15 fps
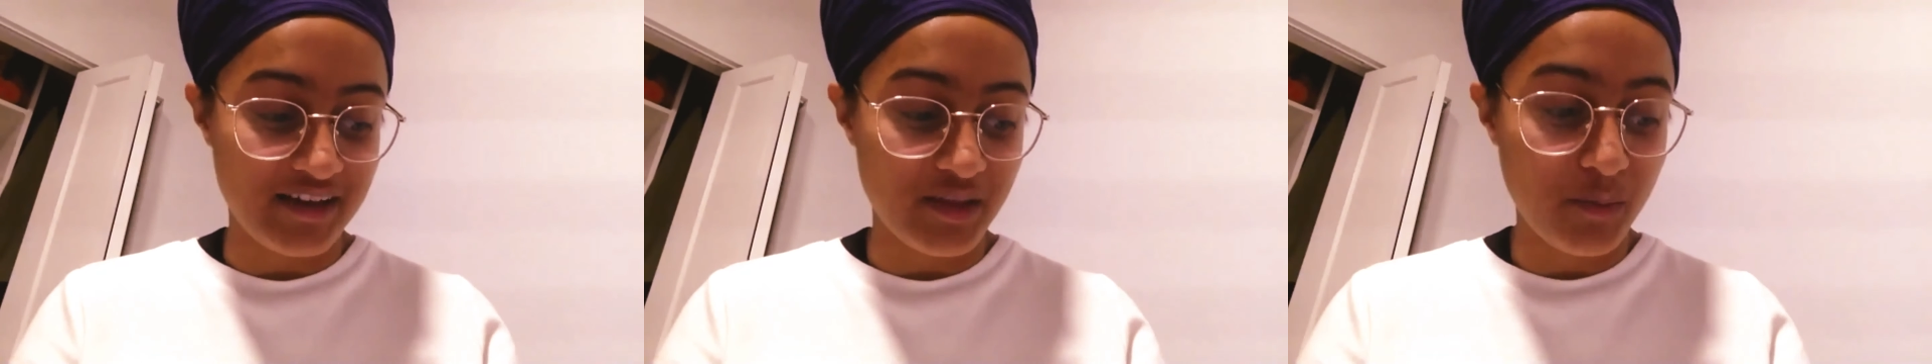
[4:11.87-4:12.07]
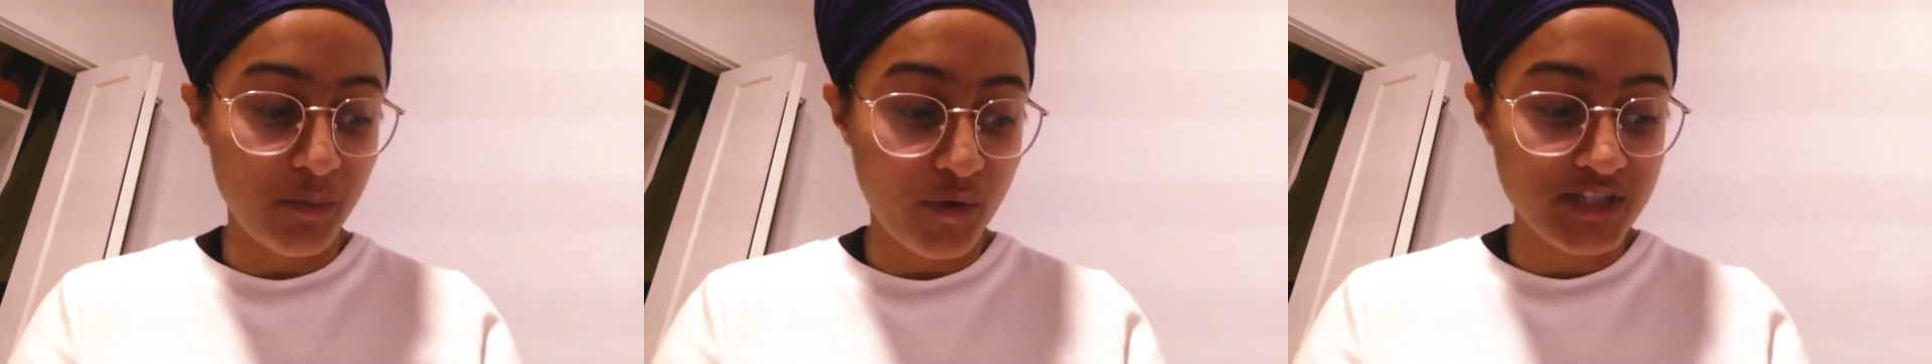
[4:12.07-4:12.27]

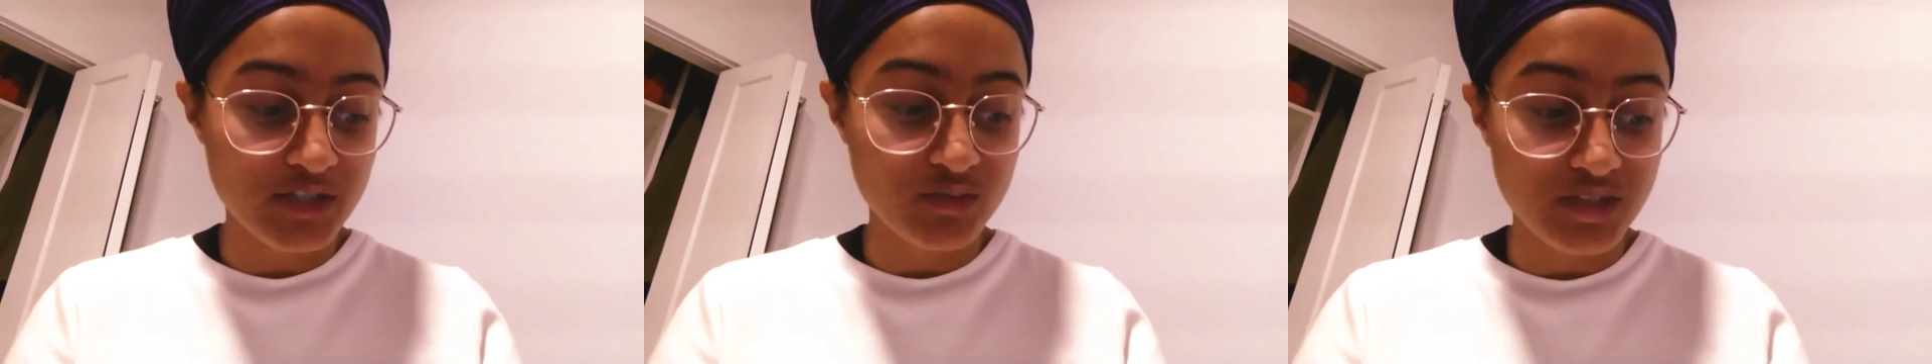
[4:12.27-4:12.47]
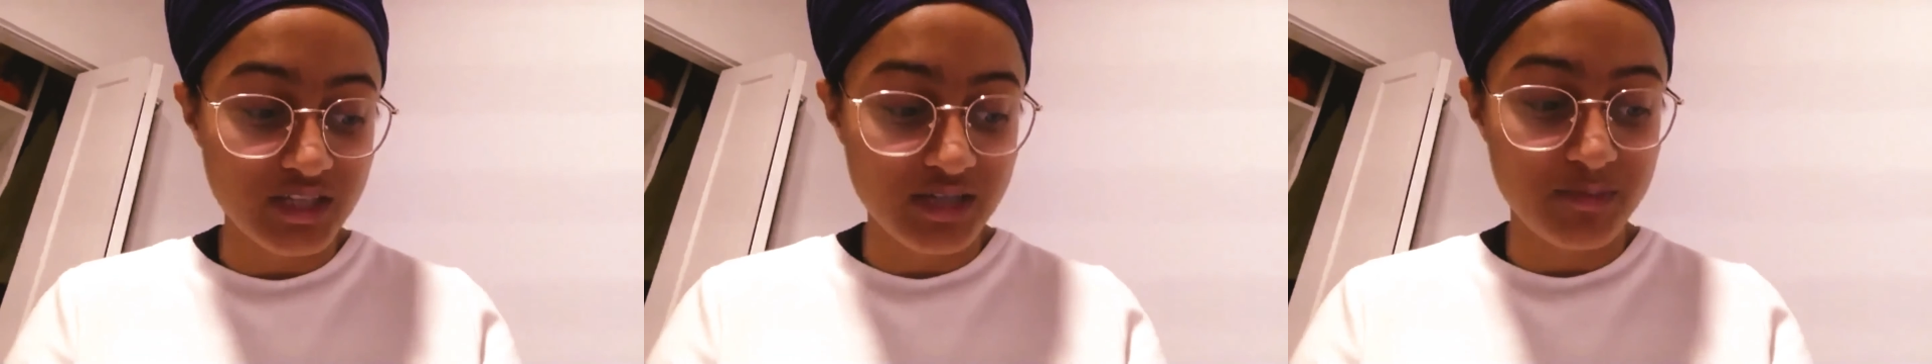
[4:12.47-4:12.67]
the
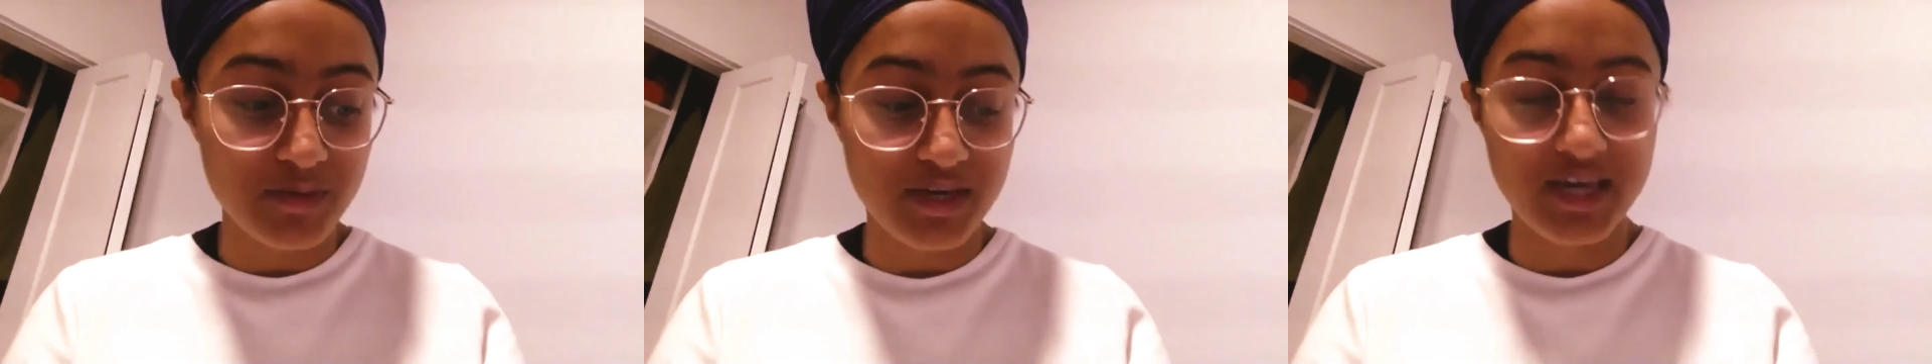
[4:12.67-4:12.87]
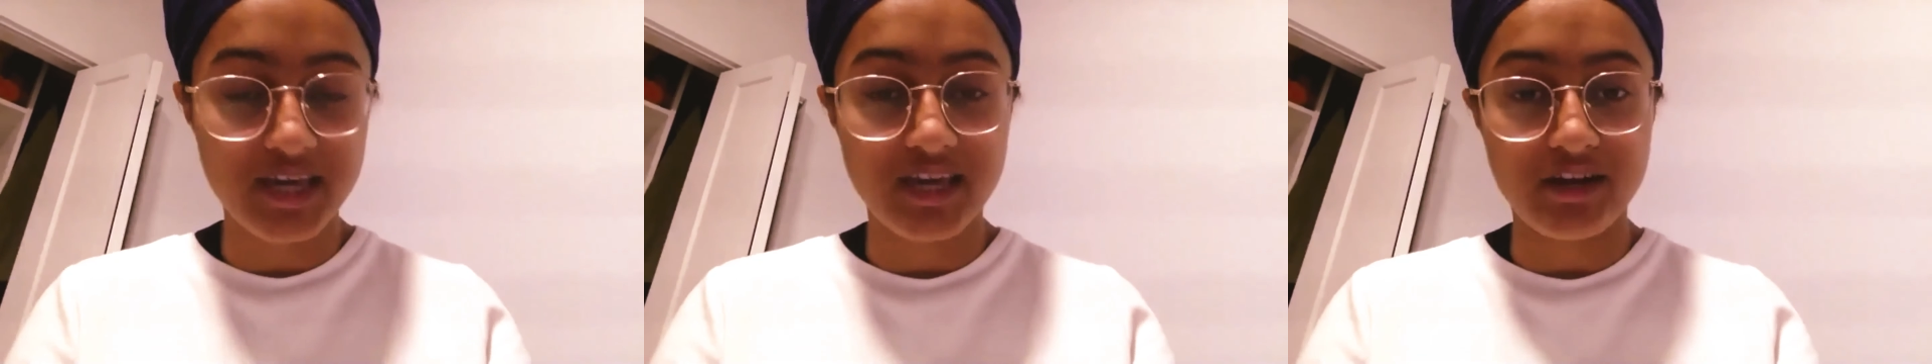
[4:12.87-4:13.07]
point really
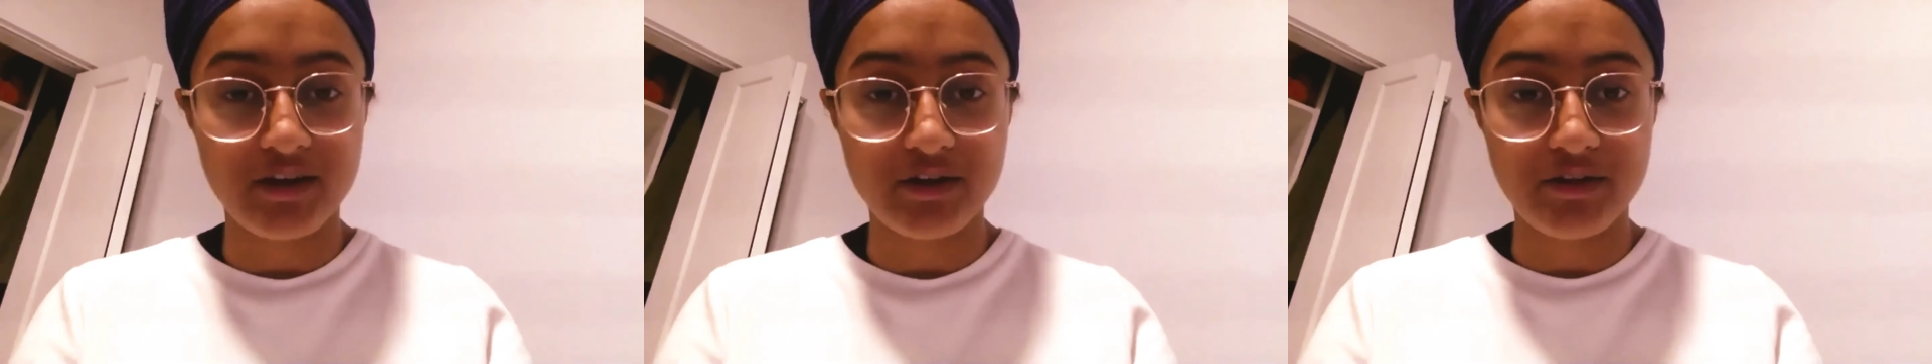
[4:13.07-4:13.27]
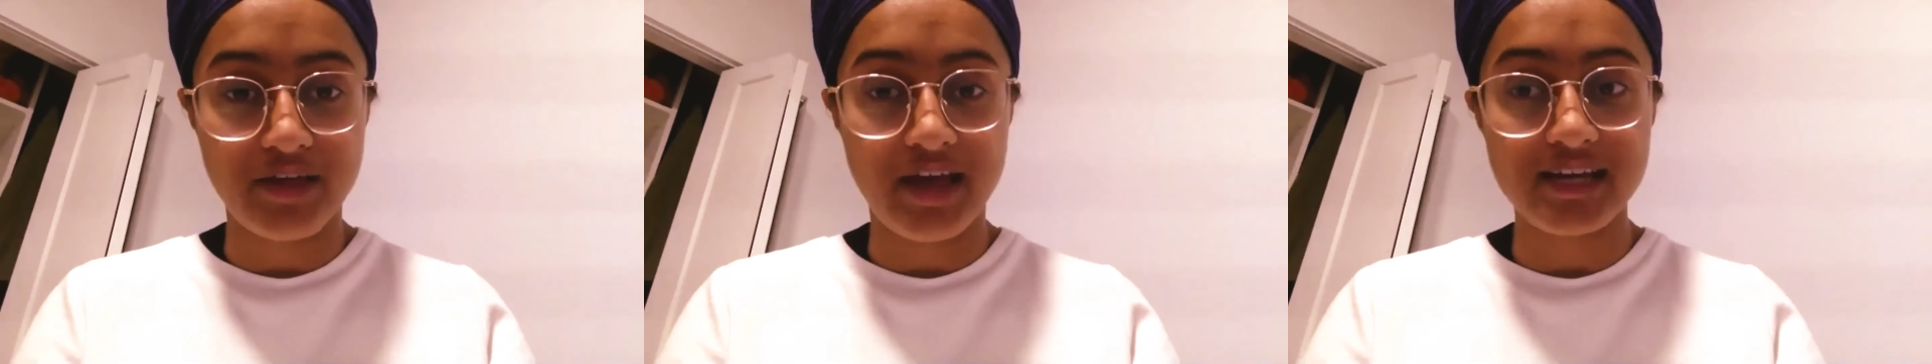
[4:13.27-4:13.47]
being
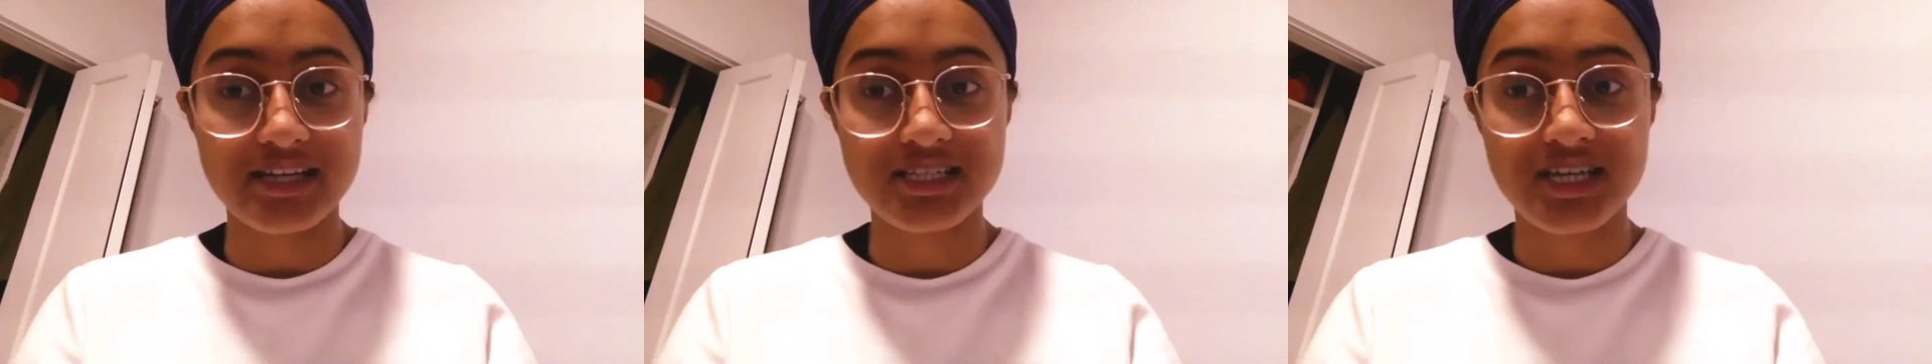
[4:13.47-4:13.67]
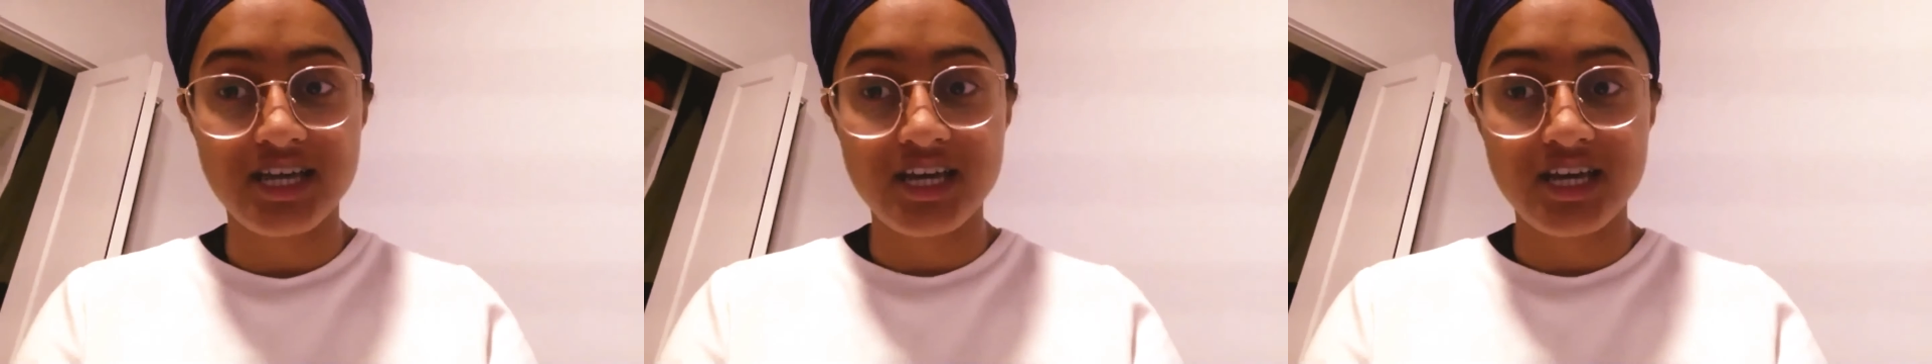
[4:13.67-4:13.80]
here that,